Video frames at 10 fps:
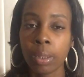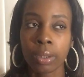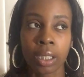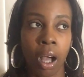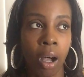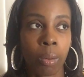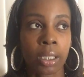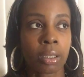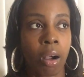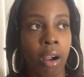It was
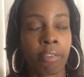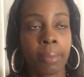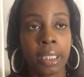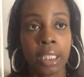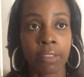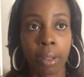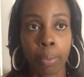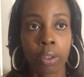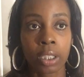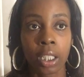always hard for me to give
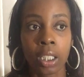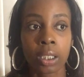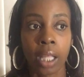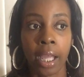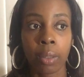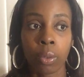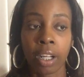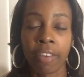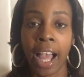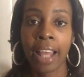up on things. Like,
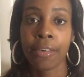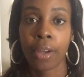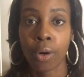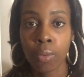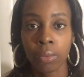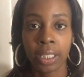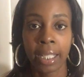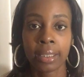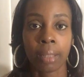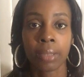whenever I know
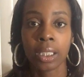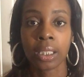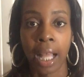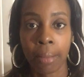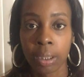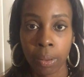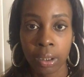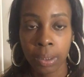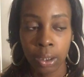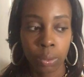that I'm
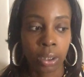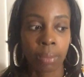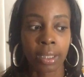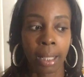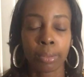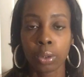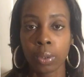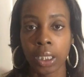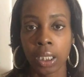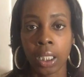supposed to be doing something, I'm
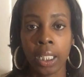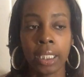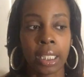doing it.